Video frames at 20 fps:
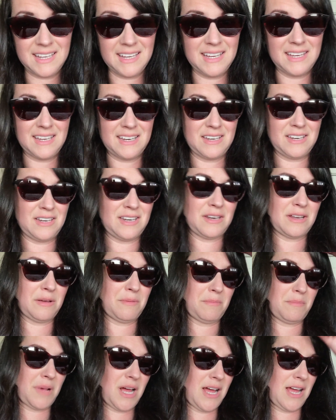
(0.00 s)
in
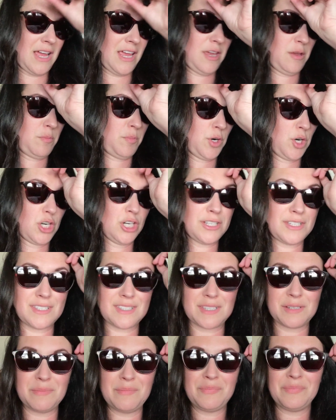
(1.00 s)
my
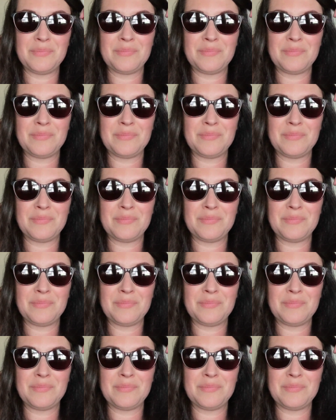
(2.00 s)
purse.